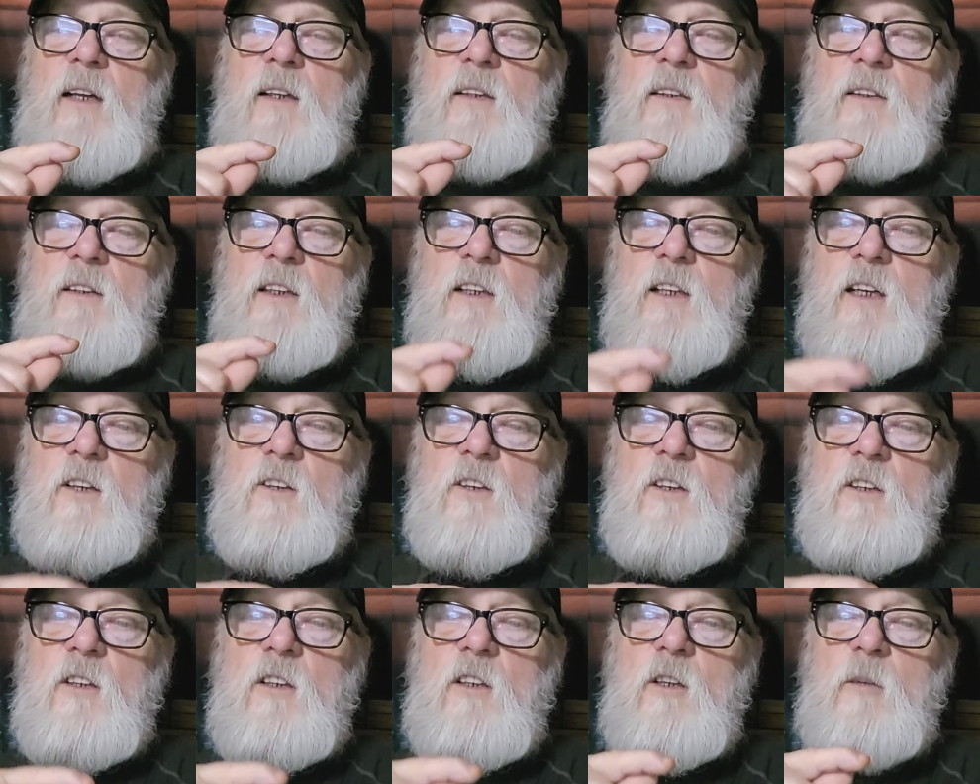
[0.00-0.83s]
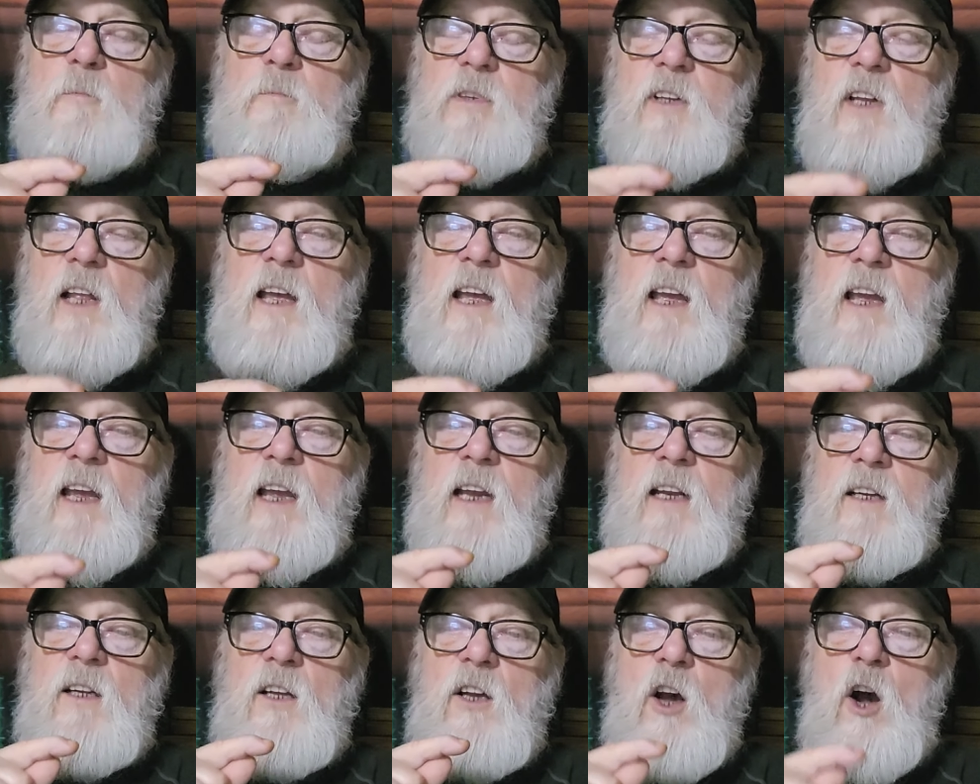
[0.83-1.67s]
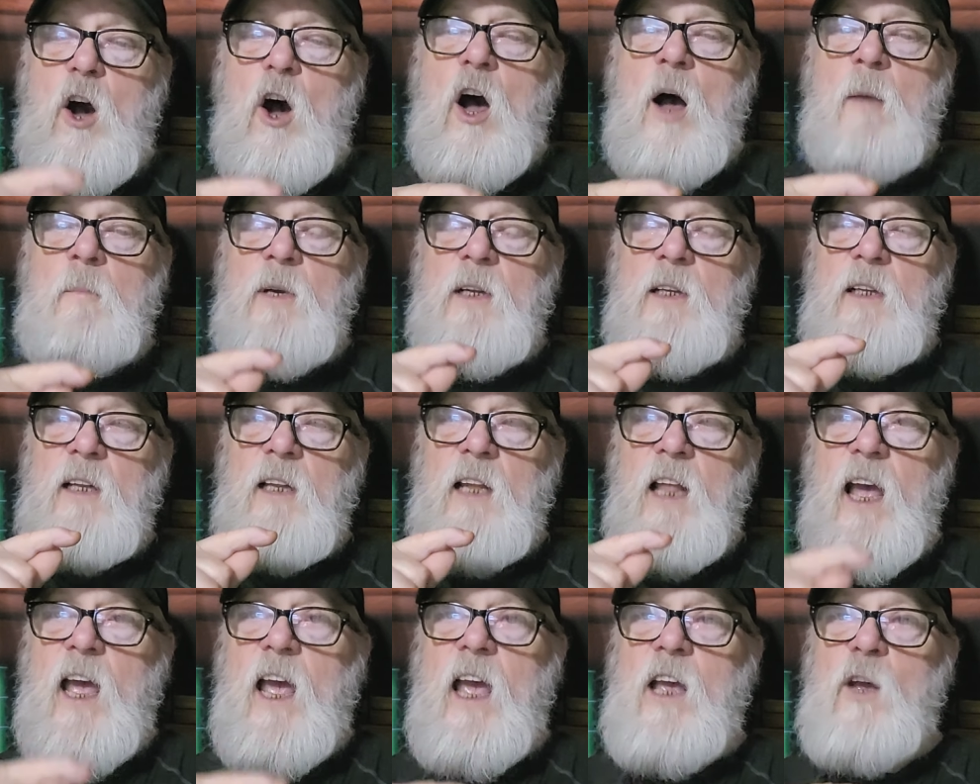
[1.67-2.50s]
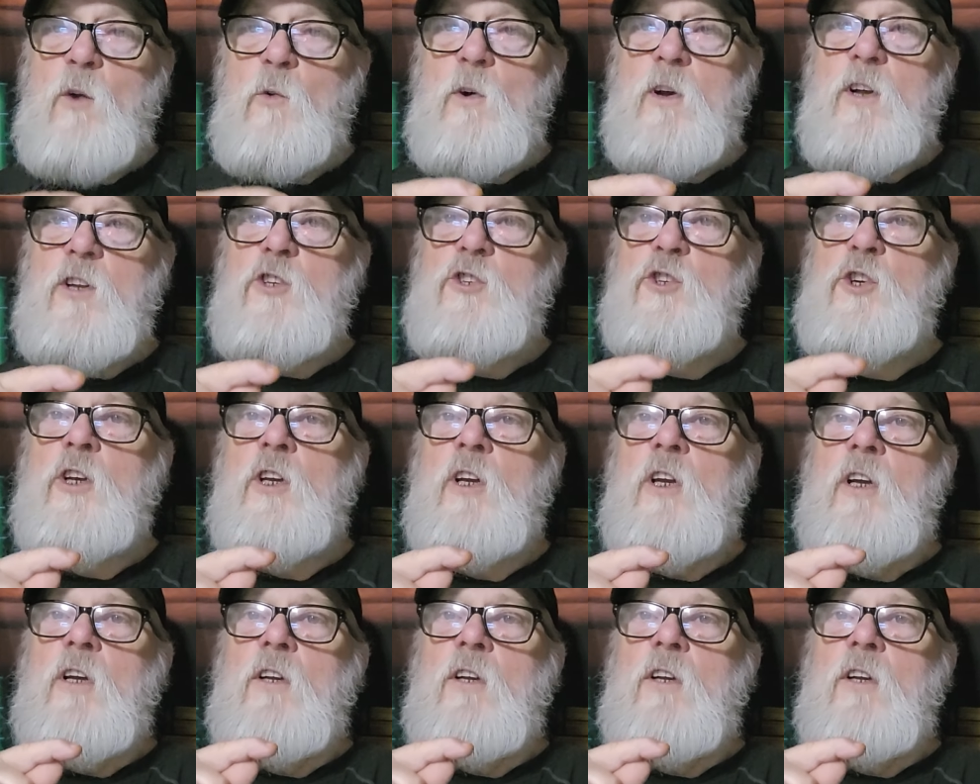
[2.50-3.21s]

literal, plain, common language